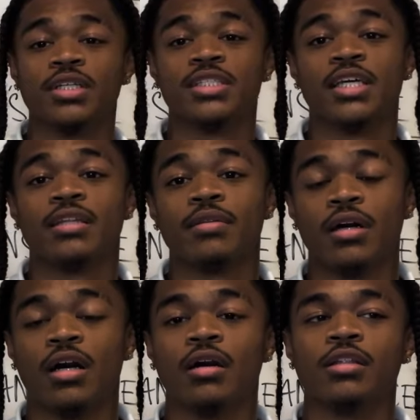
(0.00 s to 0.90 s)
of 10,
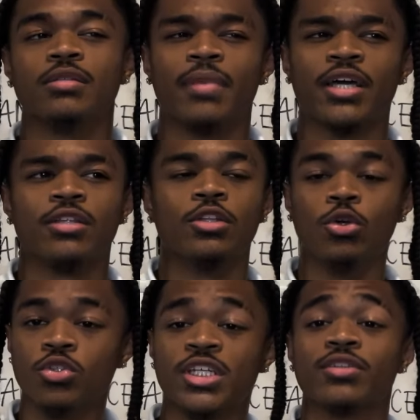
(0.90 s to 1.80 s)

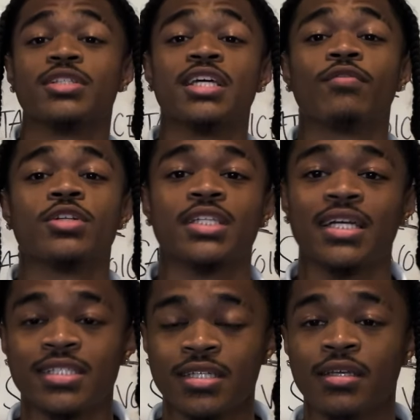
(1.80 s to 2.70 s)
Luke chapter 10, verse
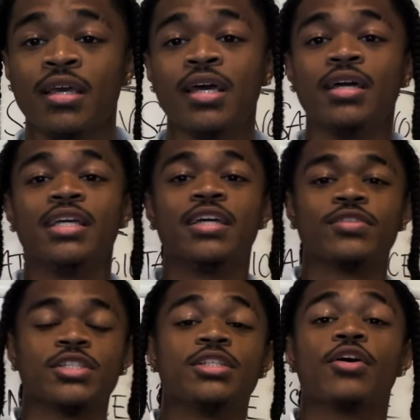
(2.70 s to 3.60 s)
19, he gives
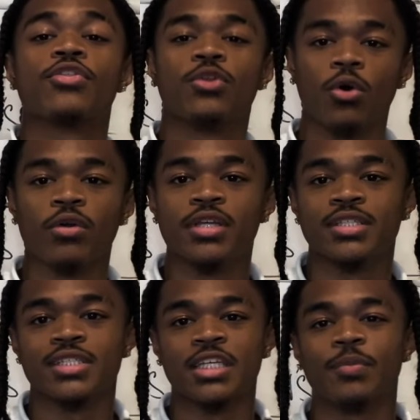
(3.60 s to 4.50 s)
us the authority
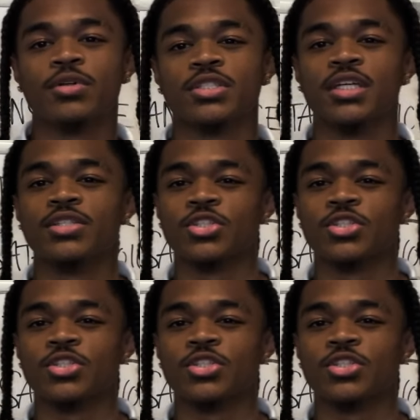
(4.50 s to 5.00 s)
to step on Satan.